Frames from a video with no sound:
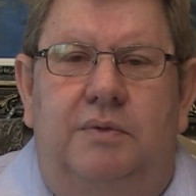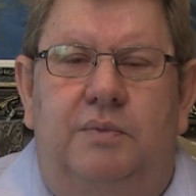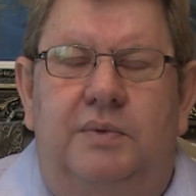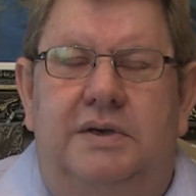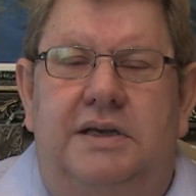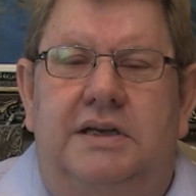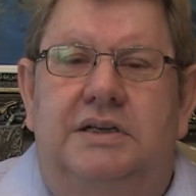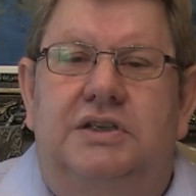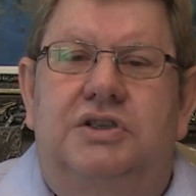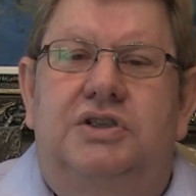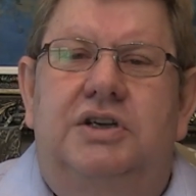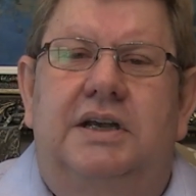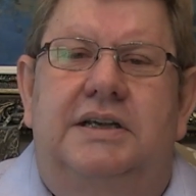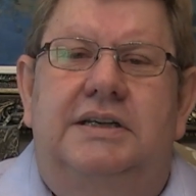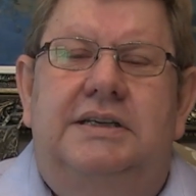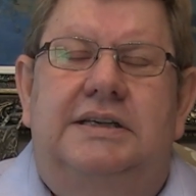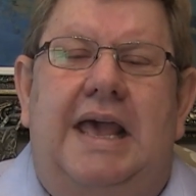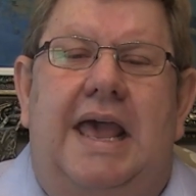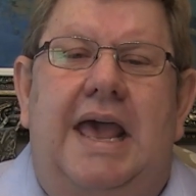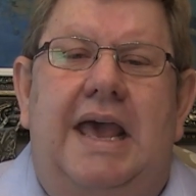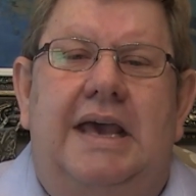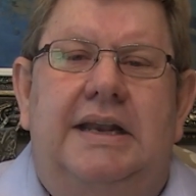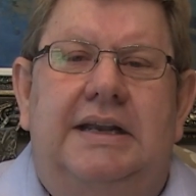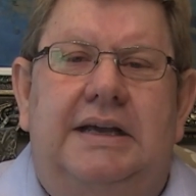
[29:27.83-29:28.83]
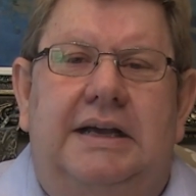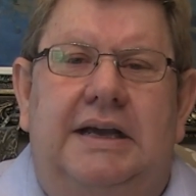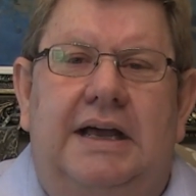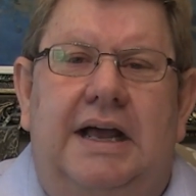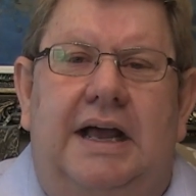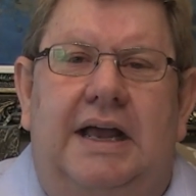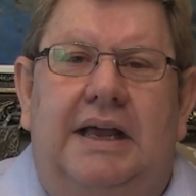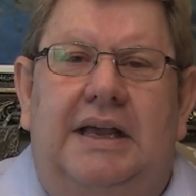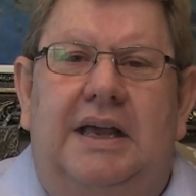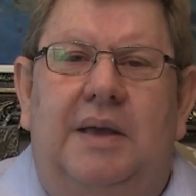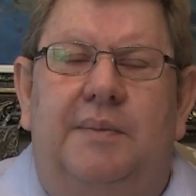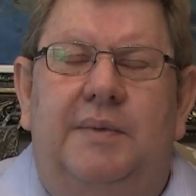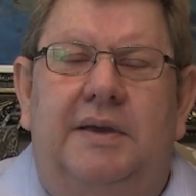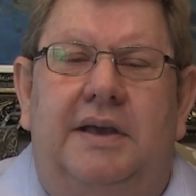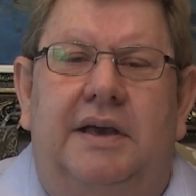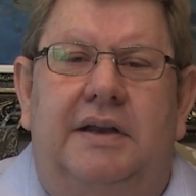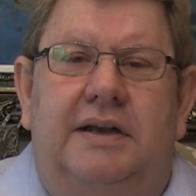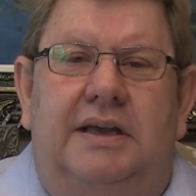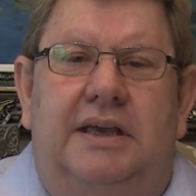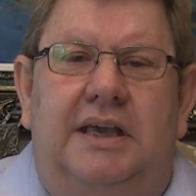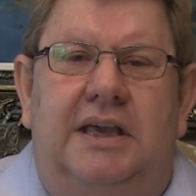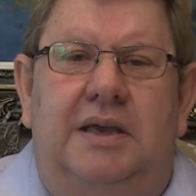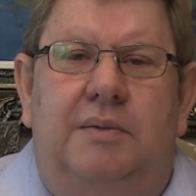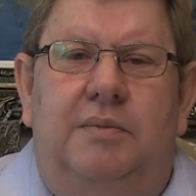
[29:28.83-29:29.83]
We had just had a guy coming out
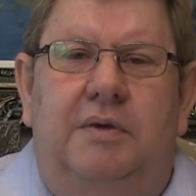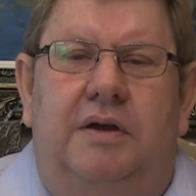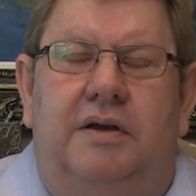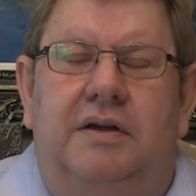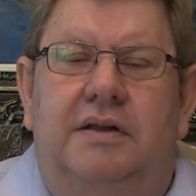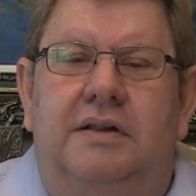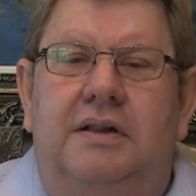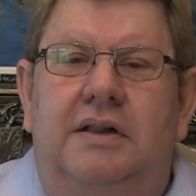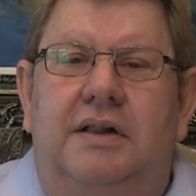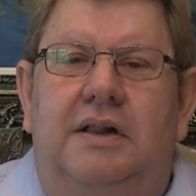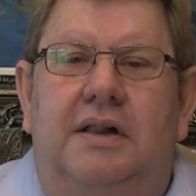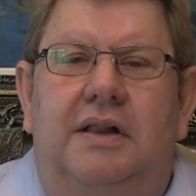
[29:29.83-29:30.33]
of chemo